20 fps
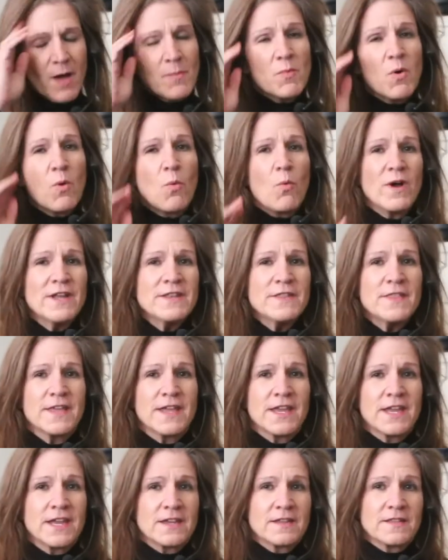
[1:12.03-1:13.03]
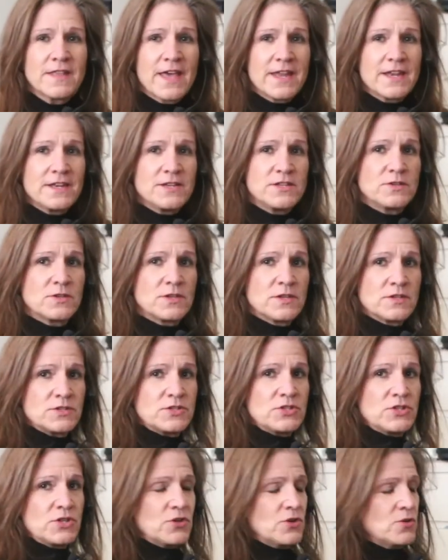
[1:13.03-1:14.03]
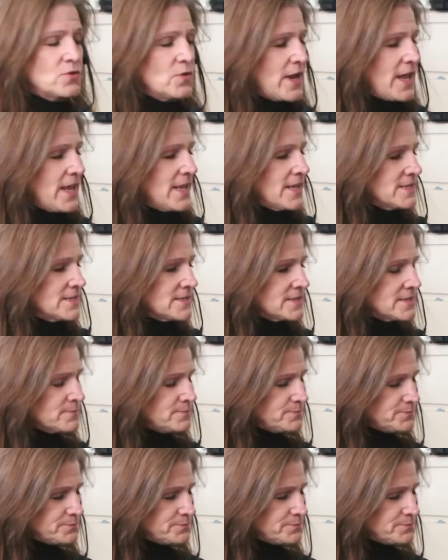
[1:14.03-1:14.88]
One thing that you can do is